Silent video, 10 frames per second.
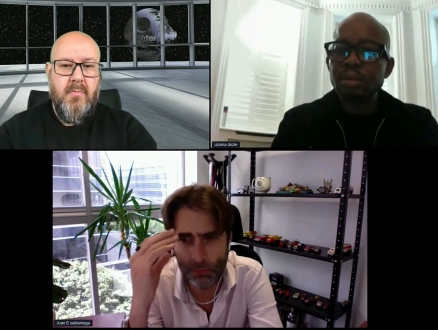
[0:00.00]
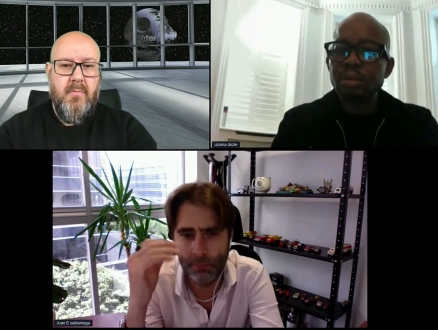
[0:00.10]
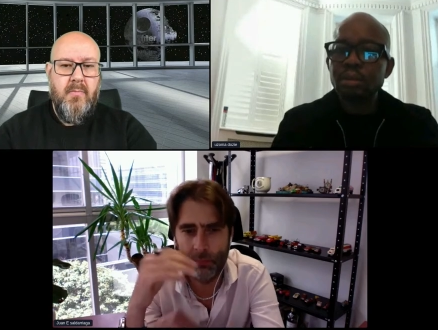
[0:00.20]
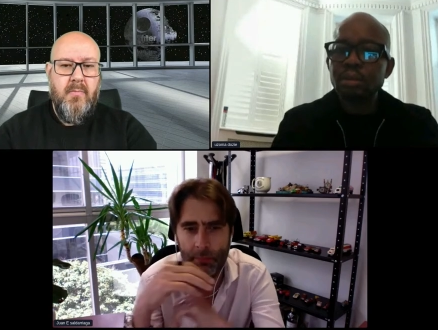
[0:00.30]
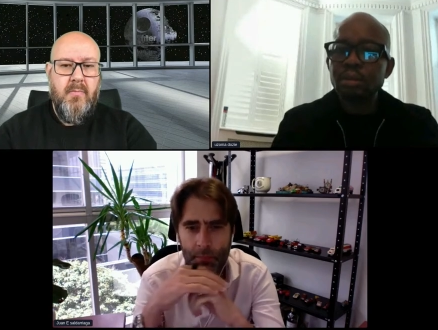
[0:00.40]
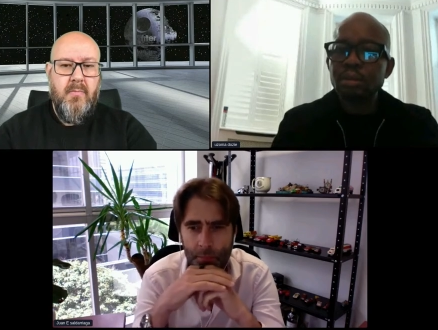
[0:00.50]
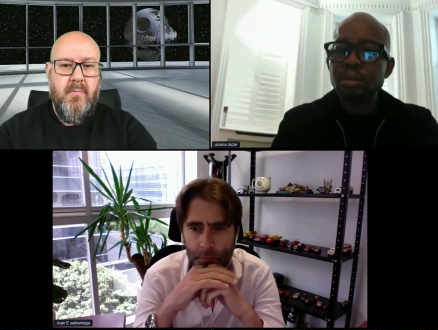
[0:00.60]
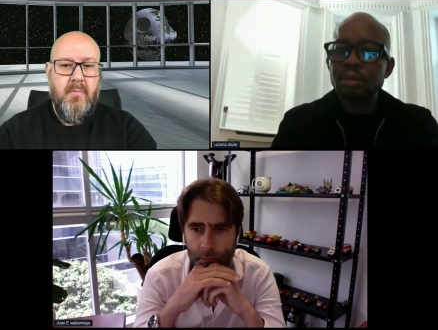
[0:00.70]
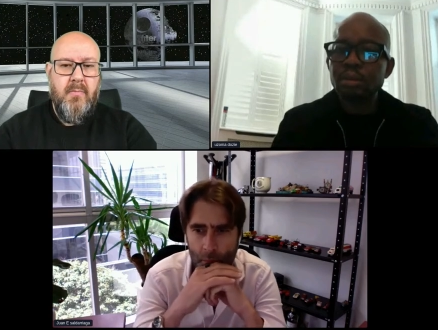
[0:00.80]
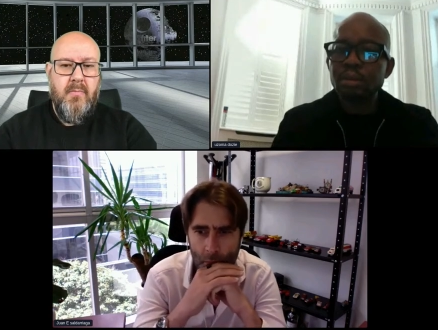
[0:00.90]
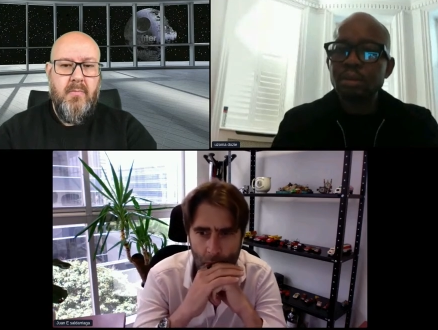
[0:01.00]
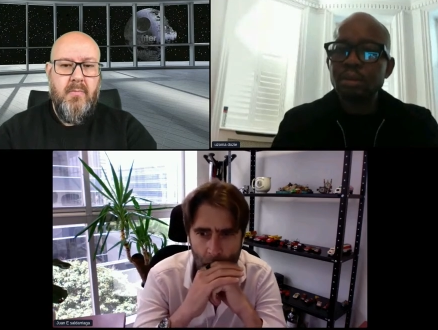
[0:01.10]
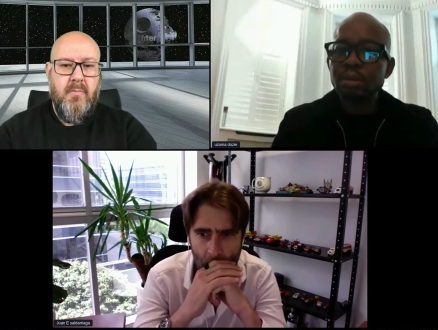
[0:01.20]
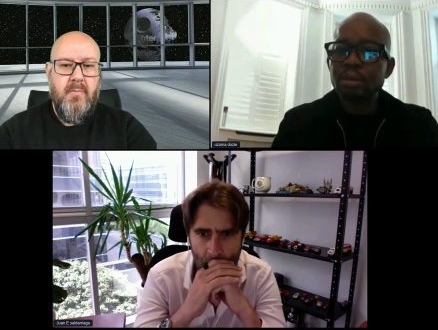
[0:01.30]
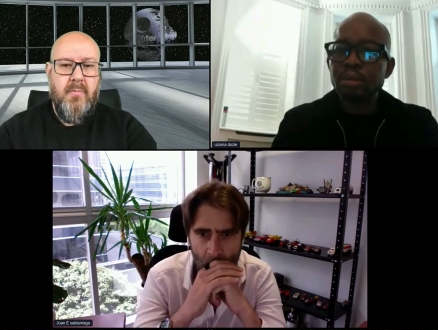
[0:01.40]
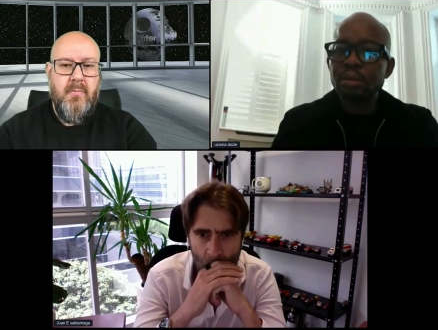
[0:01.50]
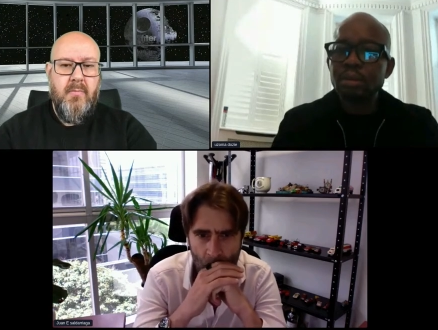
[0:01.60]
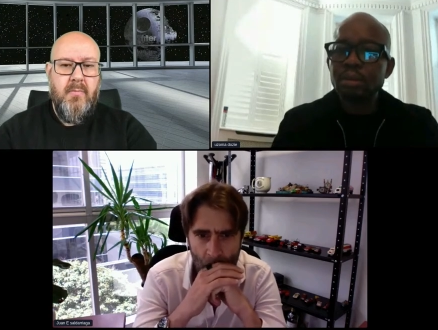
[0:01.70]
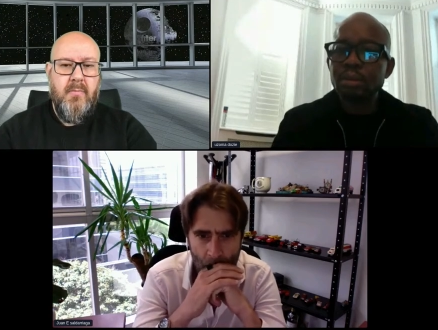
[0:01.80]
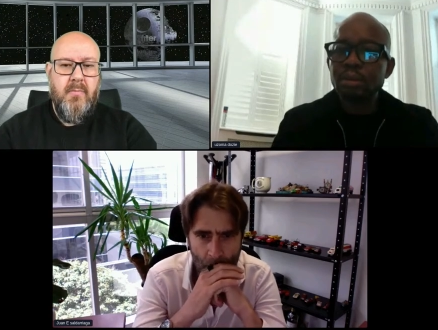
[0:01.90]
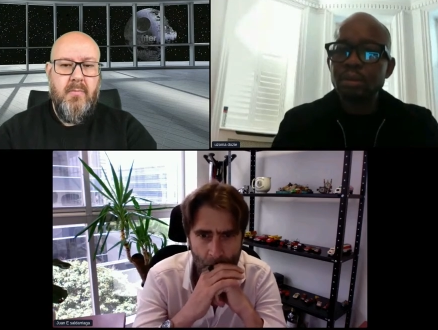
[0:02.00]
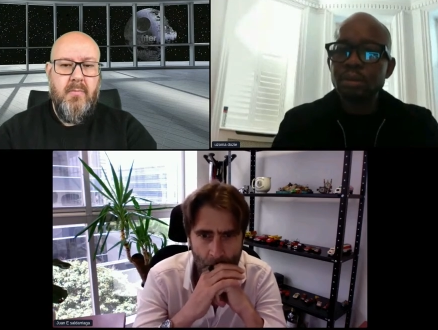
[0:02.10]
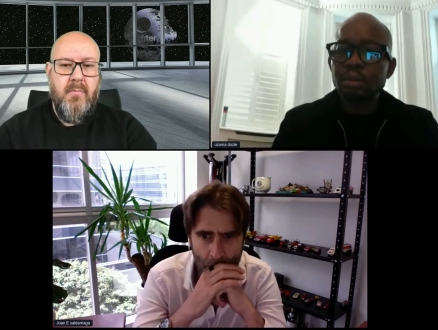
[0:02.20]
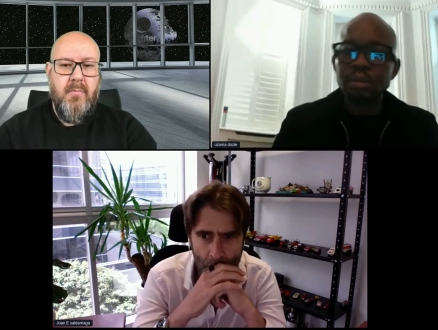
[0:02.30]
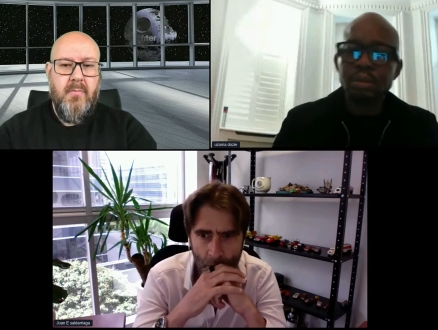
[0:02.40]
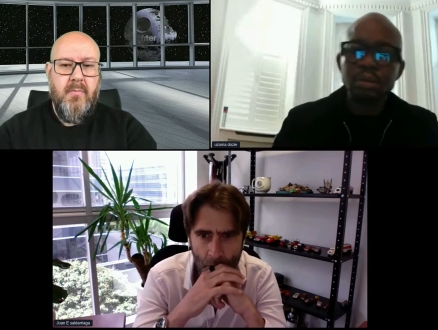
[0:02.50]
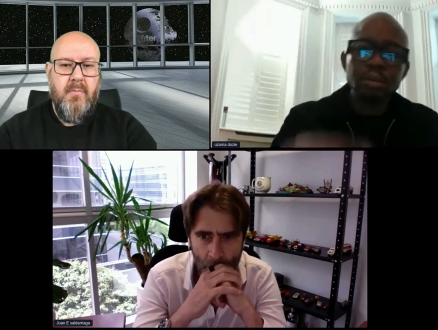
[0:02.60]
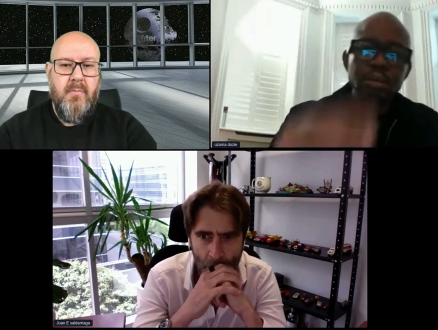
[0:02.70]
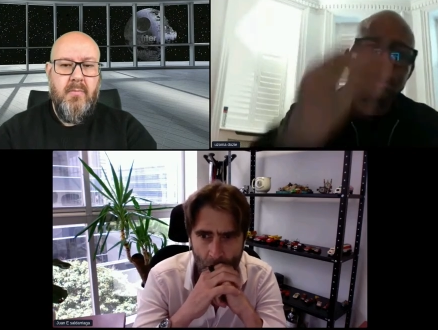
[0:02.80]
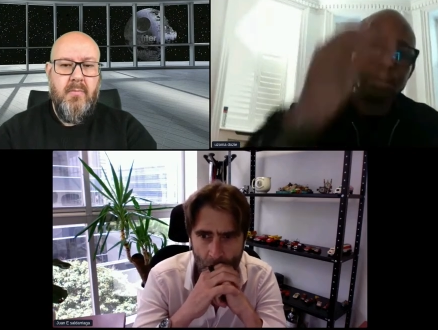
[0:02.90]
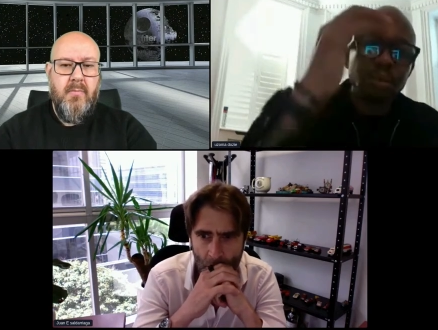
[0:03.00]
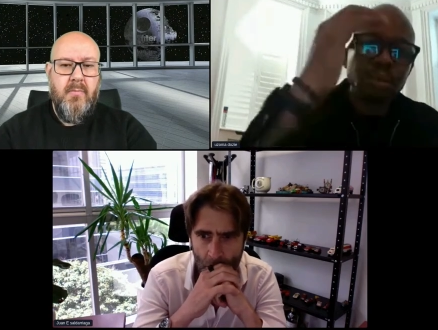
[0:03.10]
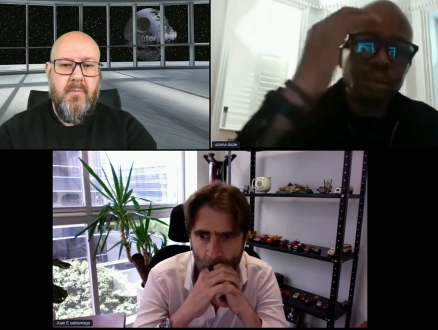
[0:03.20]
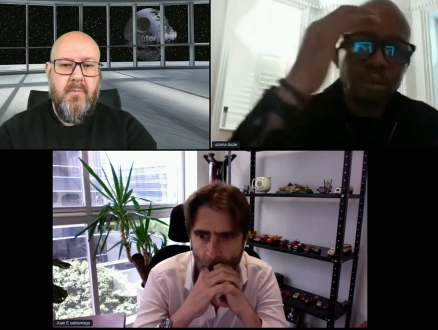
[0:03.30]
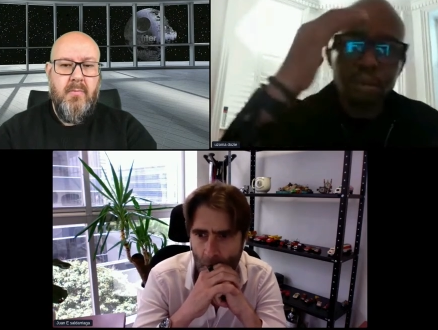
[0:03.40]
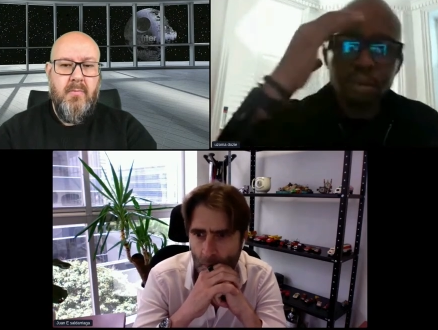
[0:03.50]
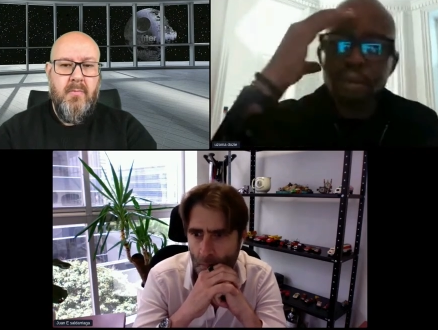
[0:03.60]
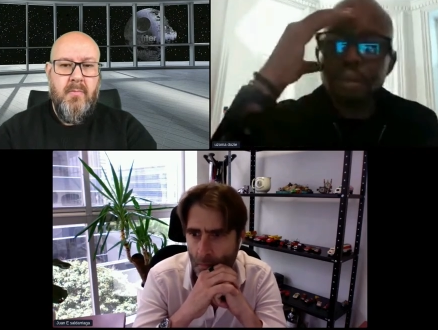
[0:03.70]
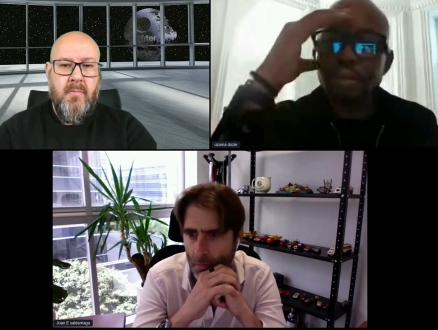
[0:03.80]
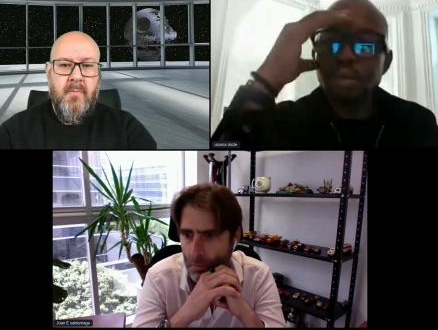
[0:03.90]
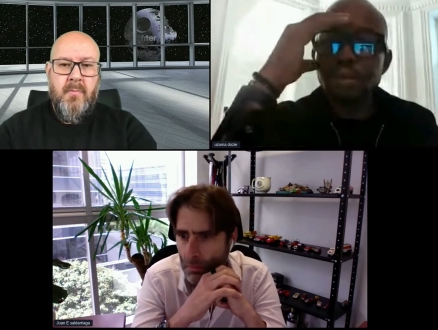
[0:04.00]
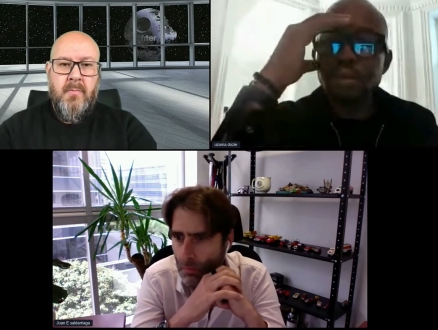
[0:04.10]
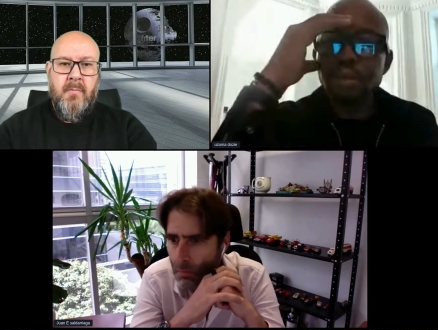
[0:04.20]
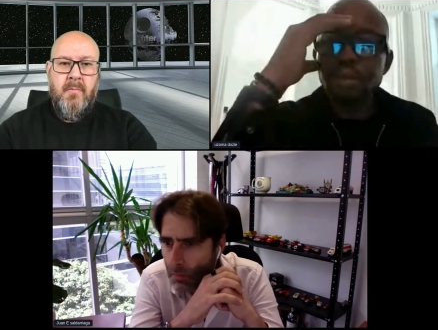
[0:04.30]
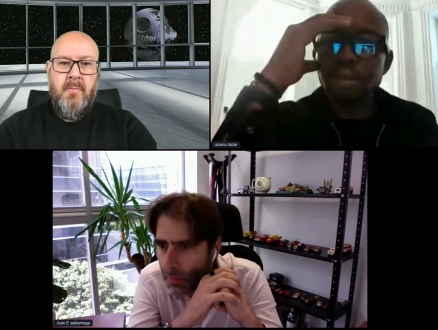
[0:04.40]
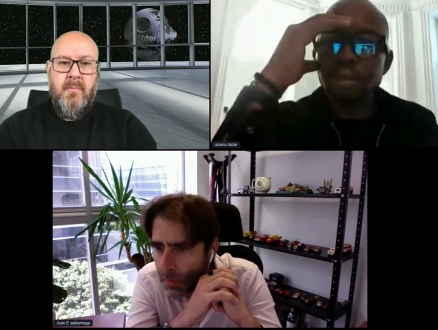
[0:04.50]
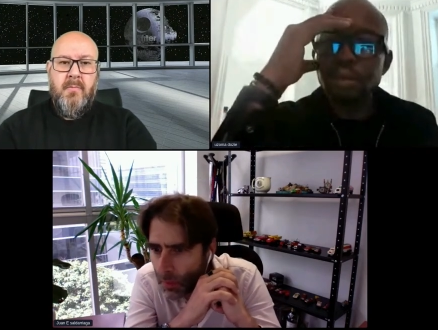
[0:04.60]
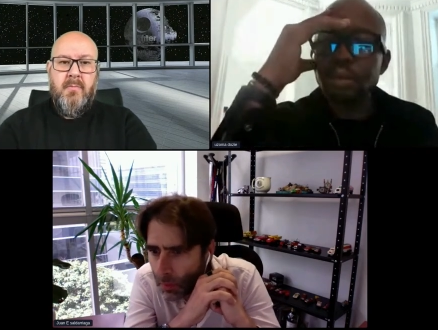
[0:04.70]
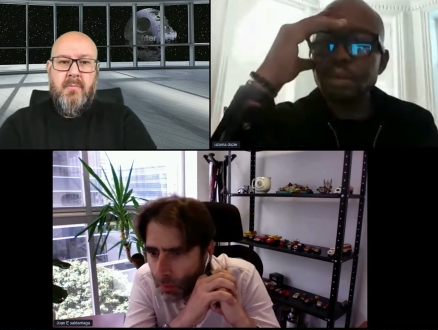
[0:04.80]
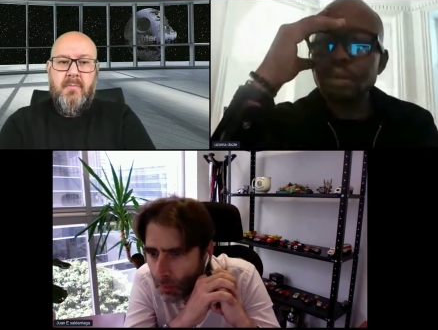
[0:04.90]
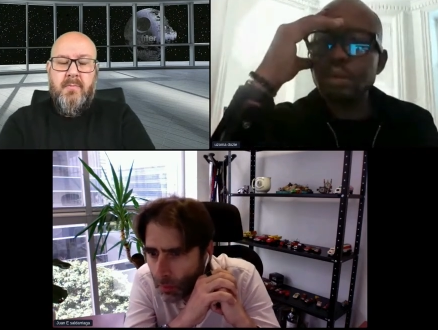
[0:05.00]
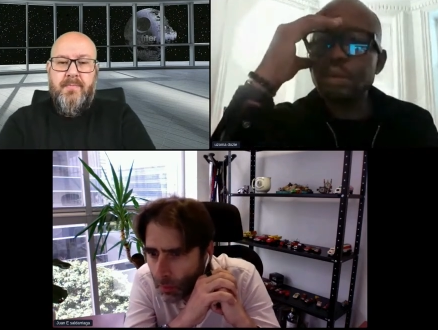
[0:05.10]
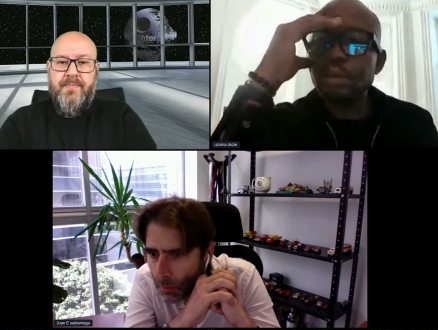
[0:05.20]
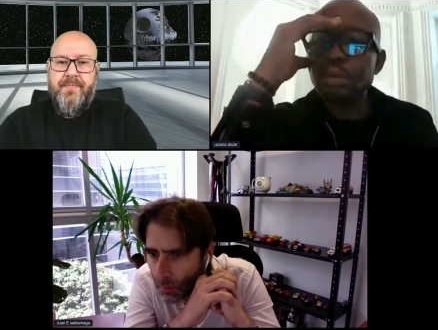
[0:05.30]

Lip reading: (silence)